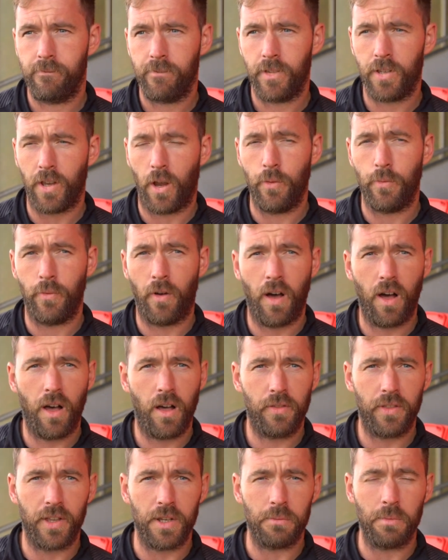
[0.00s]
so far. I
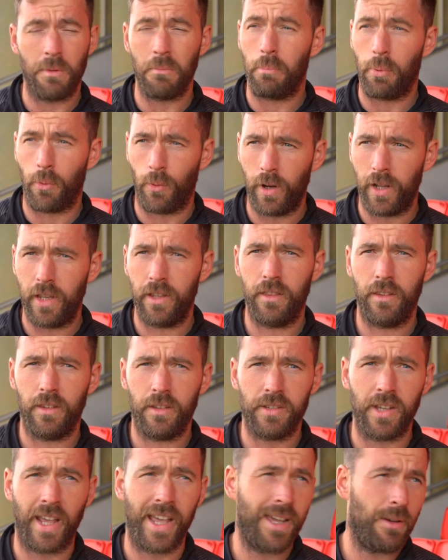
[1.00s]
think he's been brilliant,
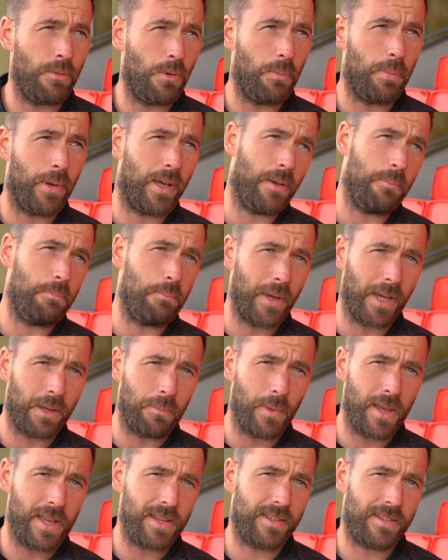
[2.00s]
so he will be a big
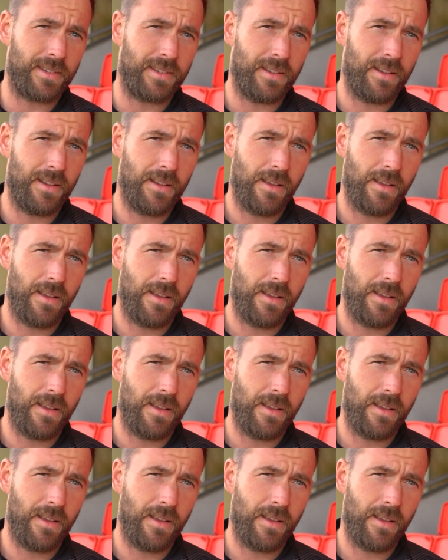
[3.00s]
miss.